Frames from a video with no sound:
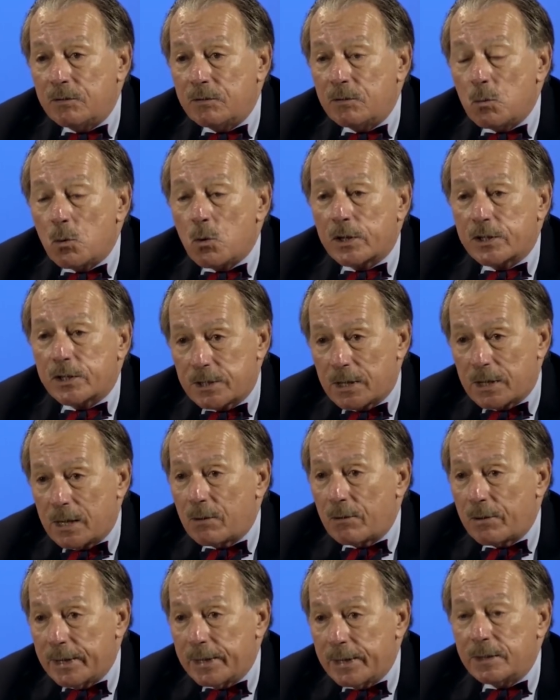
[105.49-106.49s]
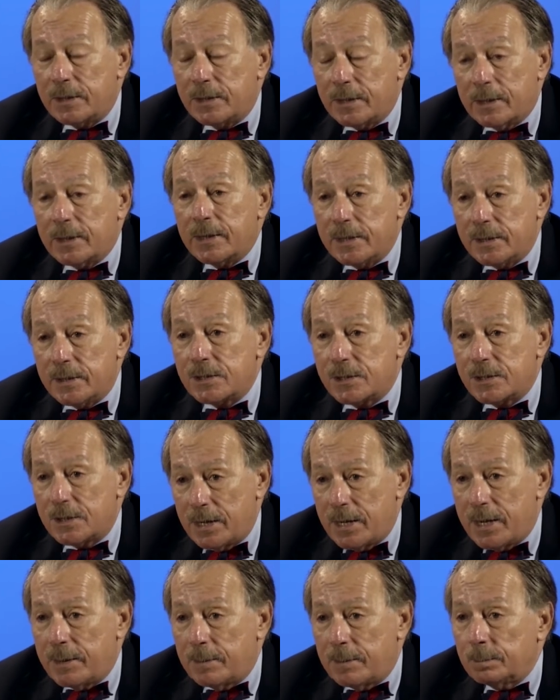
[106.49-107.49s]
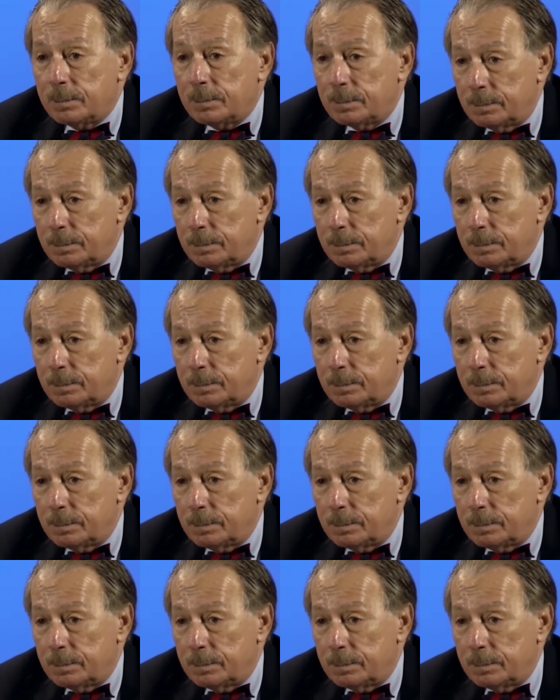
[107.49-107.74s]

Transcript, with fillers: even more accelerated than it is today.